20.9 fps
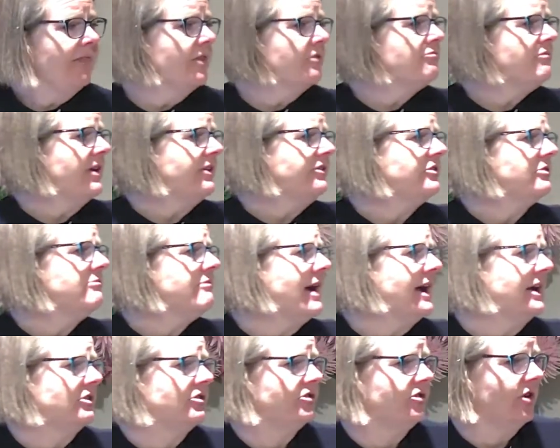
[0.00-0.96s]
And the
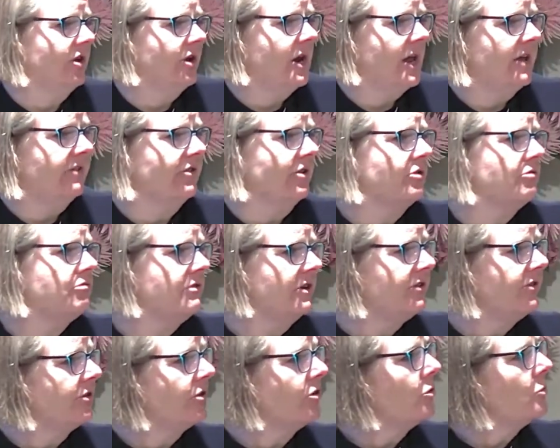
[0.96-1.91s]
resurrection is a
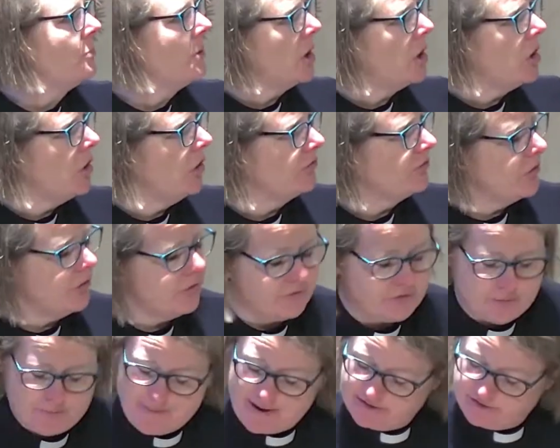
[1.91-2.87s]
critical part
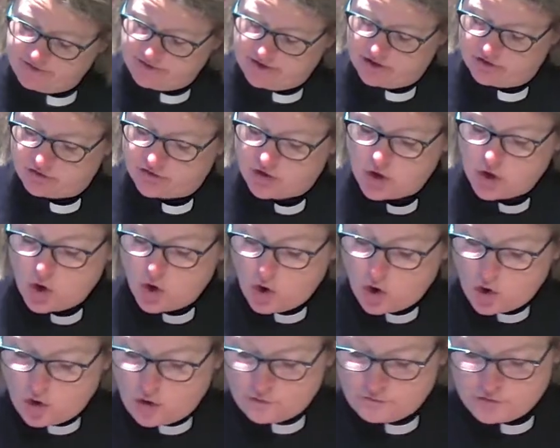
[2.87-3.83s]
of the message
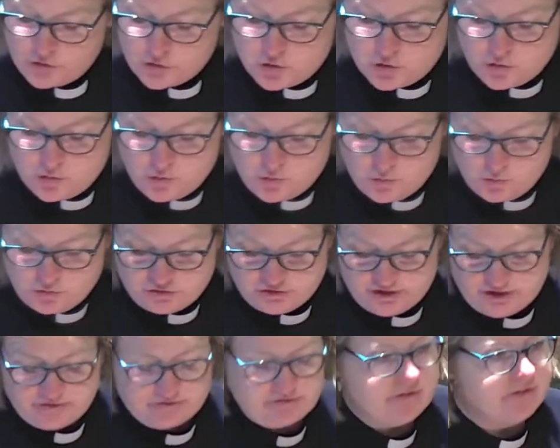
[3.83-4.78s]
of who
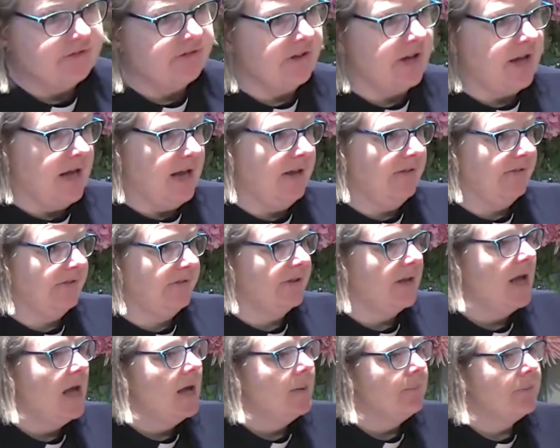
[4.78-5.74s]
Jesus
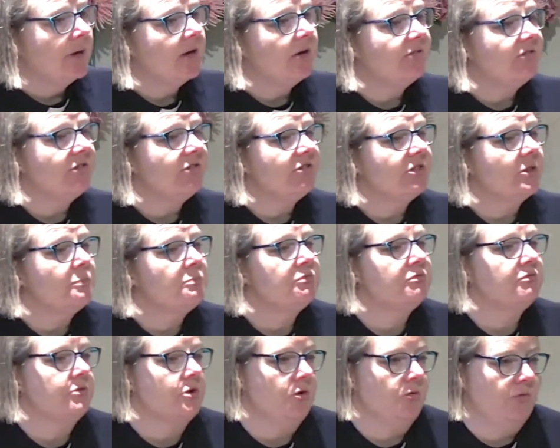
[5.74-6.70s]
is, because it's the
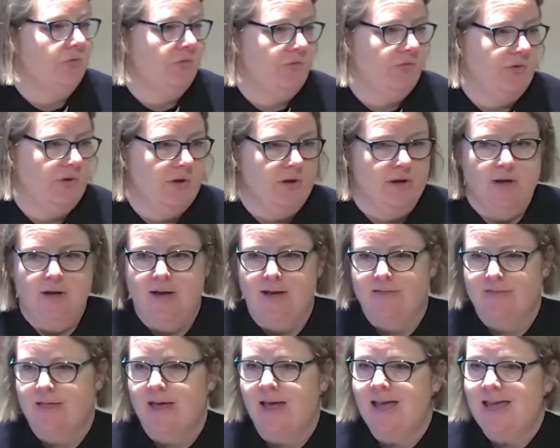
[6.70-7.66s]
proof
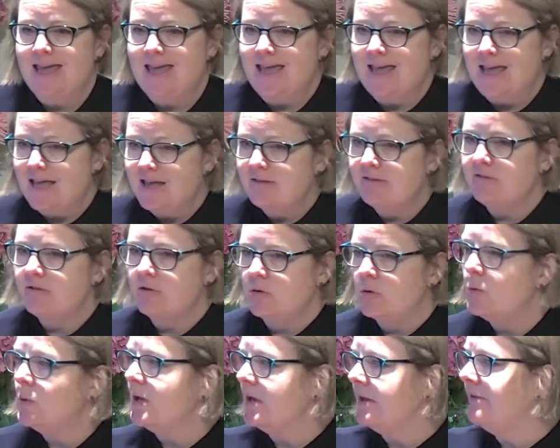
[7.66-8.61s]
that he is
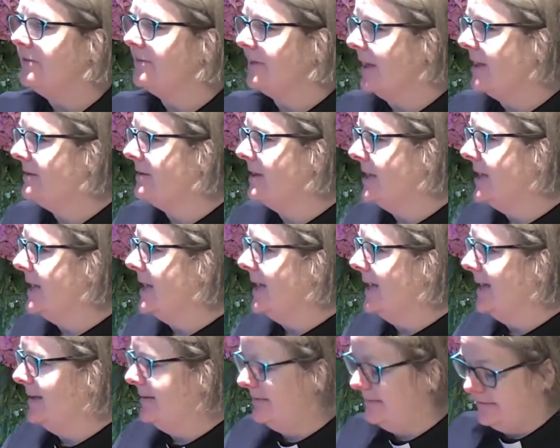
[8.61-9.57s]
who he said he
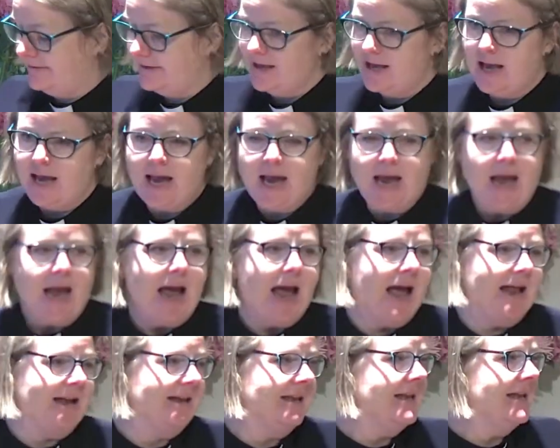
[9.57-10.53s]
is,
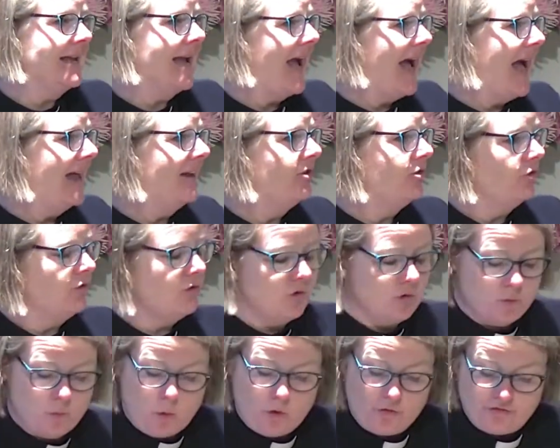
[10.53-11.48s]
and he can
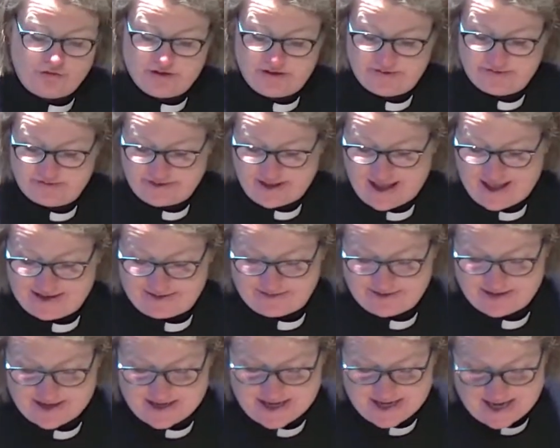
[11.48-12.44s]
do what he
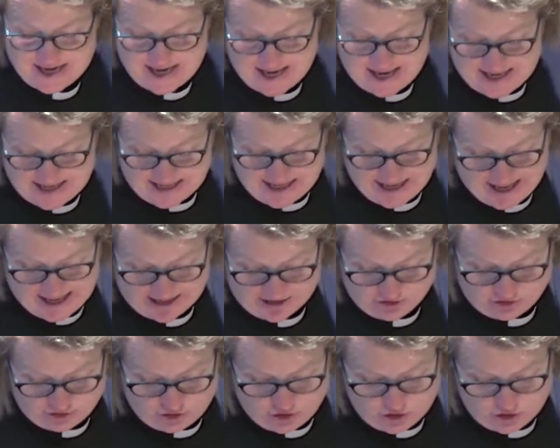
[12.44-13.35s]
said he can